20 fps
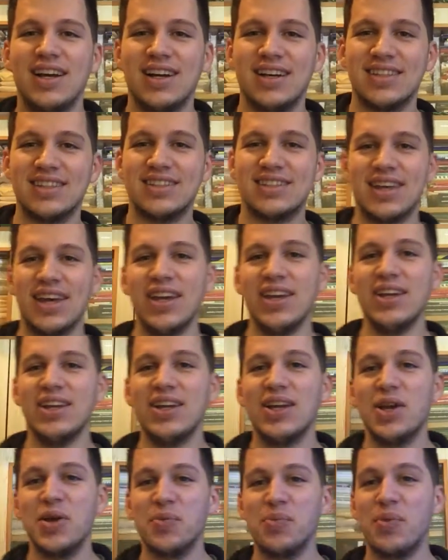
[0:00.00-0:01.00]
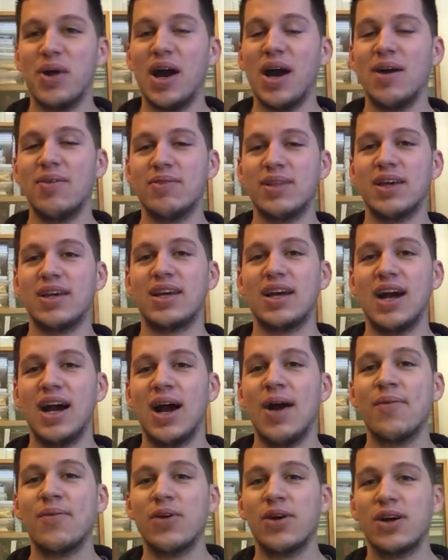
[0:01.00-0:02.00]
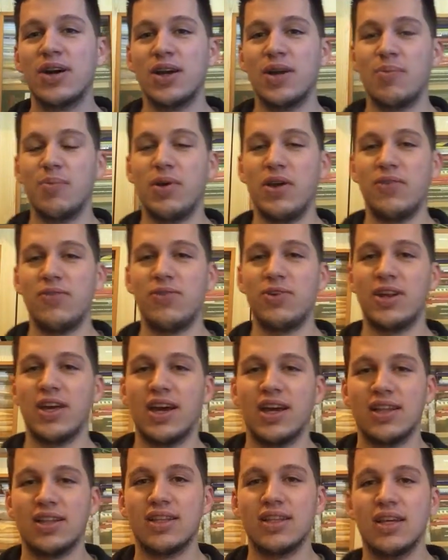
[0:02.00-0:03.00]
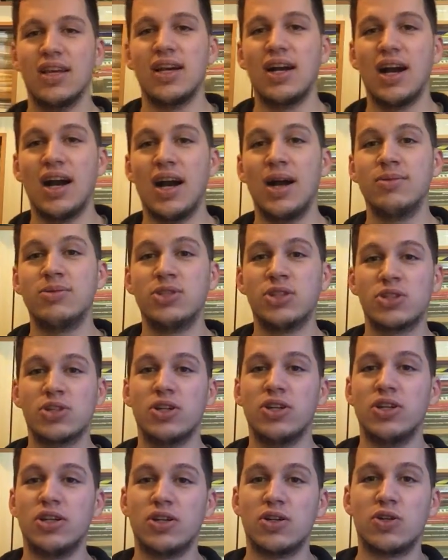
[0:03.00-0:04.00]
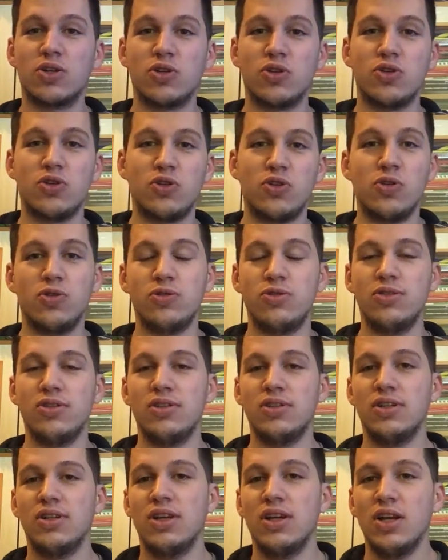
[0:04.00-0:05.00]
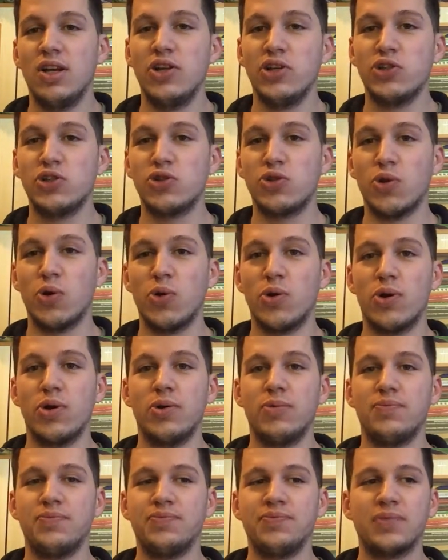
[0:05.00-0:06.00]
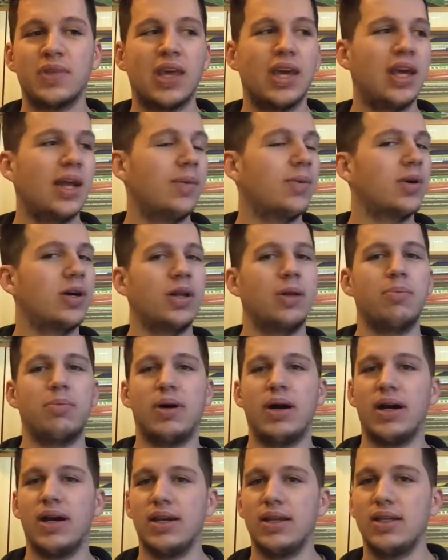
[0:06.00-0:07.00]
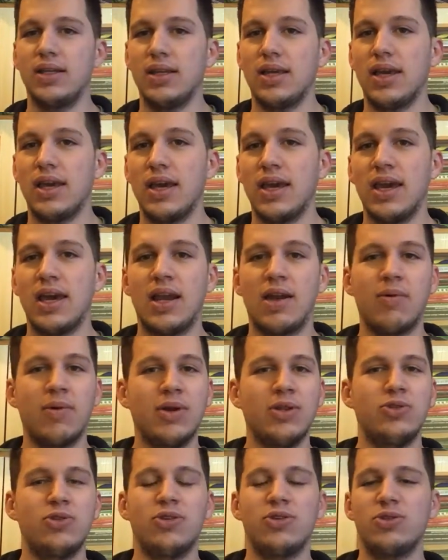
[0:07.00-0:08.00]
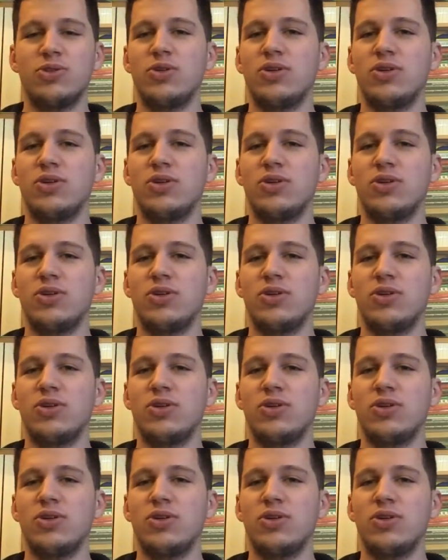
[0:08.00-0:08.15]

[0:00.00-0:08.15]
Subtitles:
to say. But I'm like, I'm not gonna pay for that. I'm just gonna go to the store and I'm gonna buy it. And I went to a